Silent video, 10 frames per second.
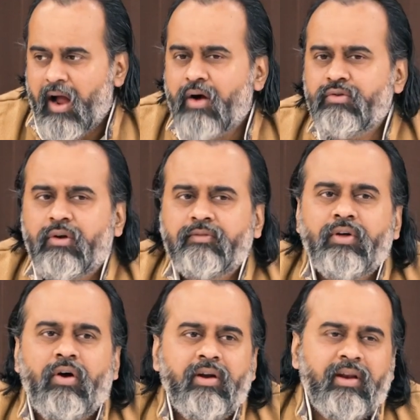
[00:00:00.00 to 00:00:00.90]
out of
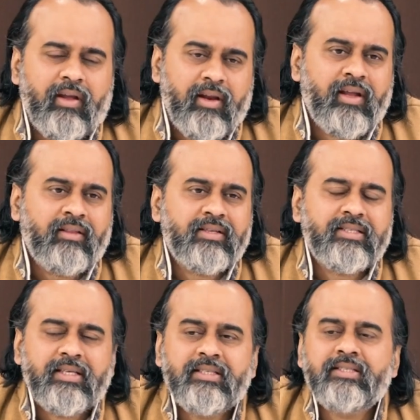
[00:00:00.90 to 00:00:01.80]
the ordinary in the
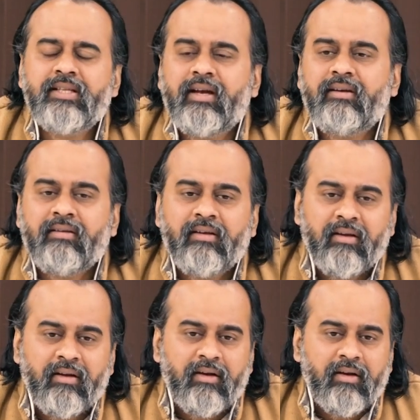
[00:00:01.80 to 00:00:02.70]
sense that
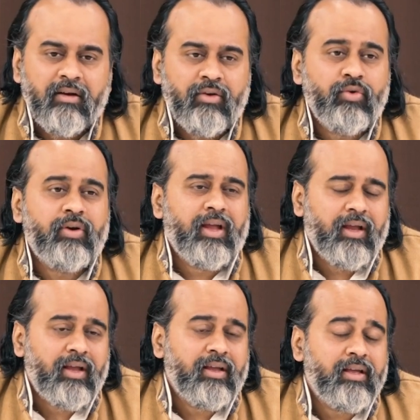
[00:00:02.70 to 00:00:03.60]

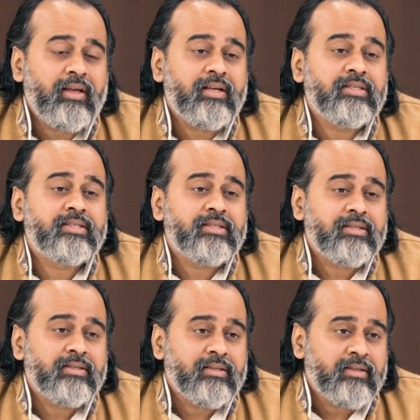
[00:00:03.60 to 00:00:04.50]
today he is
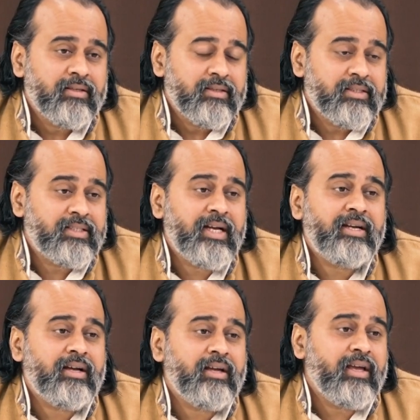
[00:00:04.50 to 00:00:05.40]

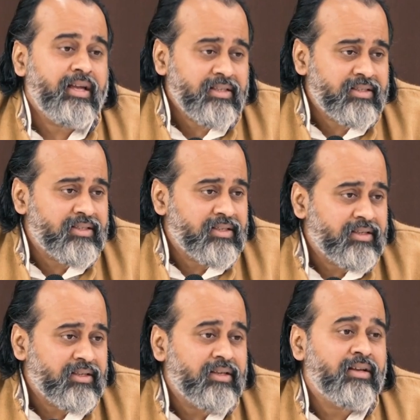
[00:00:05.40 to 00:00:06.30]
set against
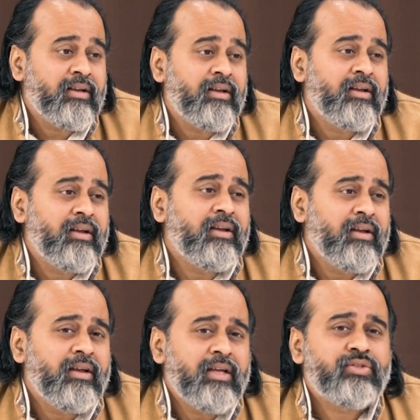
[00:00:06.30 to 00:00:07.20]

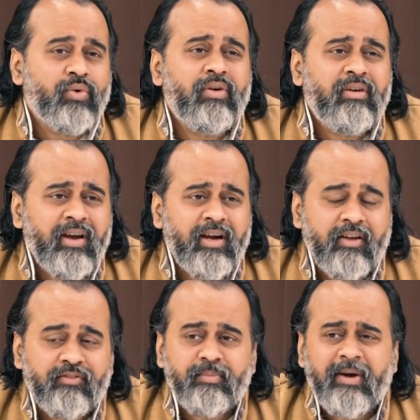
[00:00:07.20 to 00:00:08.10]
his own
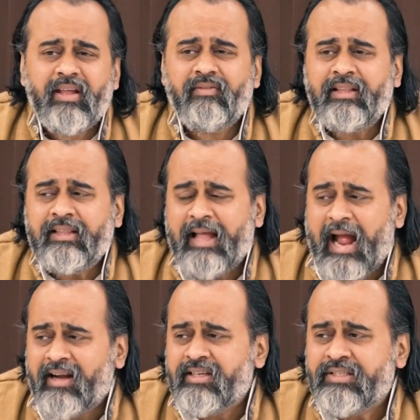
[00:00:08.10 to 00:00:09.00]
relatives. But even
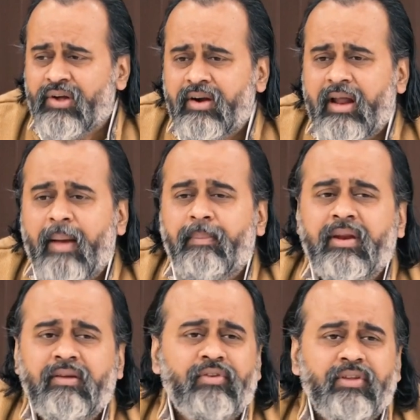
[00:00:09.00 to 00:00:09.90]
that is not
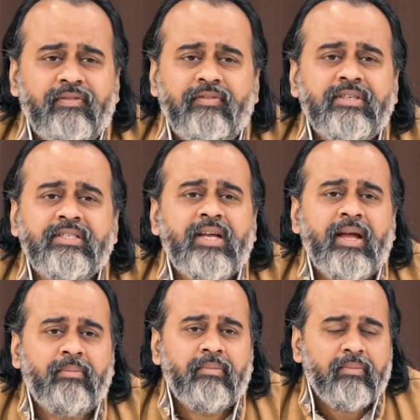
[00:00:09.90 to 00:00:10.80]
happening for the first
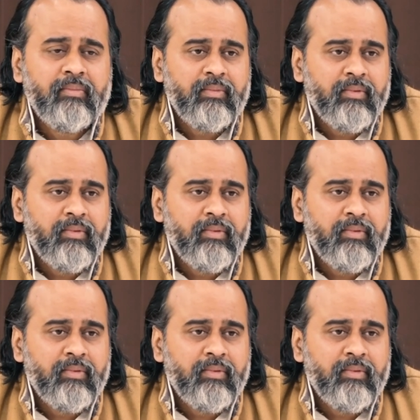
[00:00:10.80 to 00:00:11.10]
time